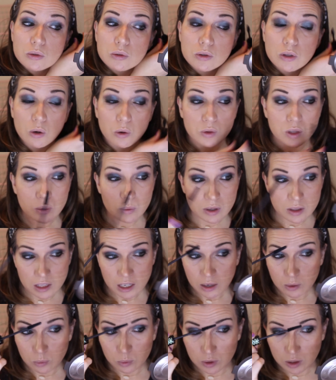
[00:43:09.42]
The only one
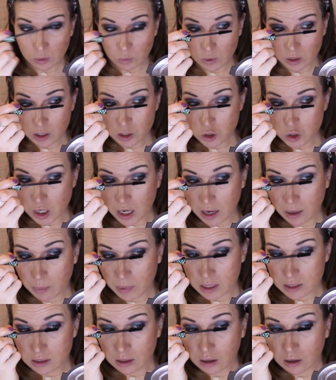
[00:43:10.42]
that I really want to try
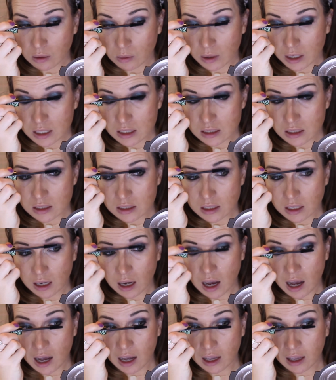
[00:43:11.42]
mascara wise that's like
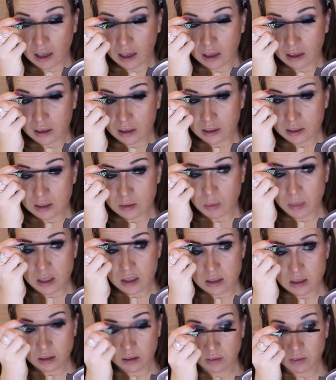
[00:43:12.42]
high end
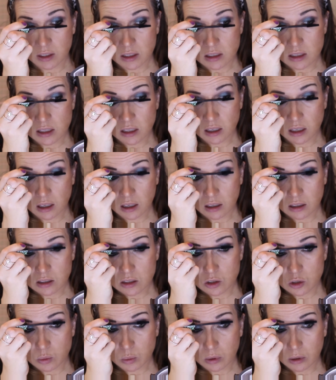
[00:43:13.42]
expensive is the It
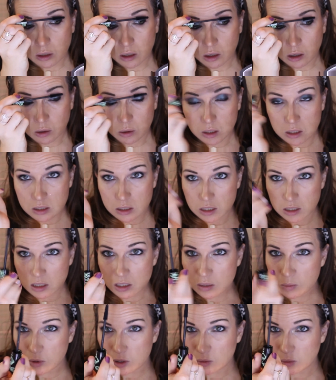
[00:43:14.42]
Superhero, because this
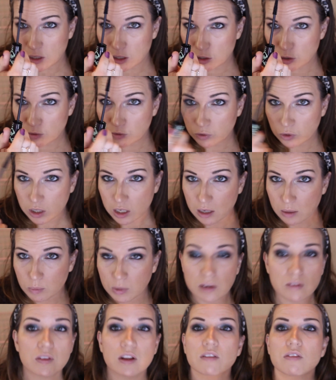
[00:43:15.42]
is supposed to be a dupe for it,
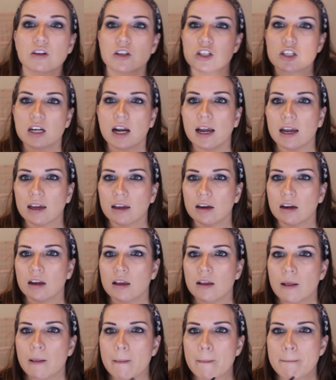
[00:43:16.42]
but I've never tried
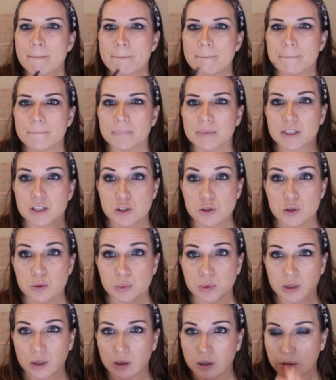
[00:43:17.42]
the
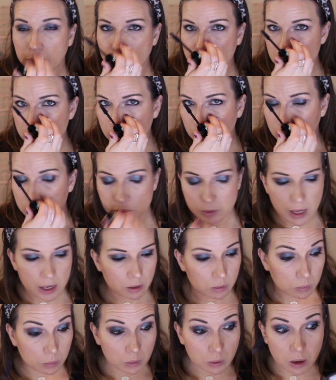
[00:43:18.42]
Superhero mascara, so I
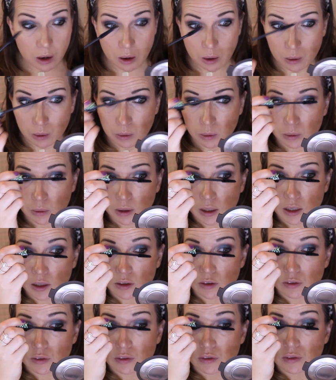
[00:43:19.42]
don't know
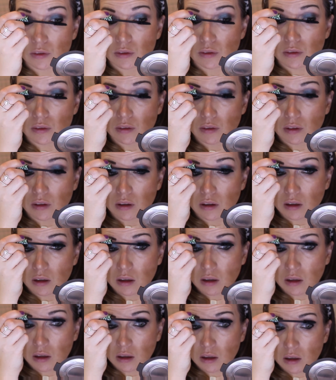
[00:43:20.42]
if
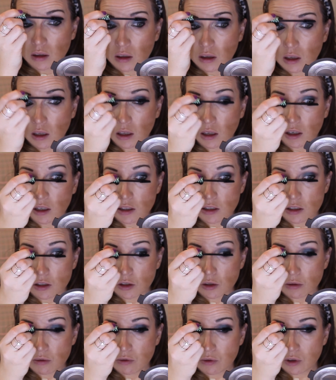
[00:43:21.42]
it is a
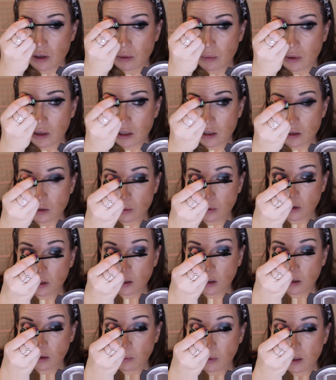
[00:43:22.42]
dupe for it, but it's a really
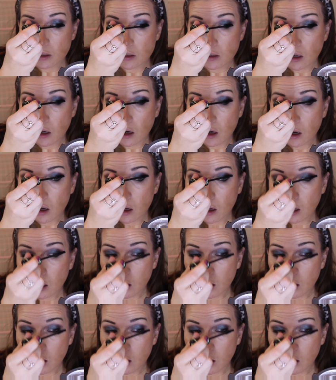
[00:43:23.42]
good mascara.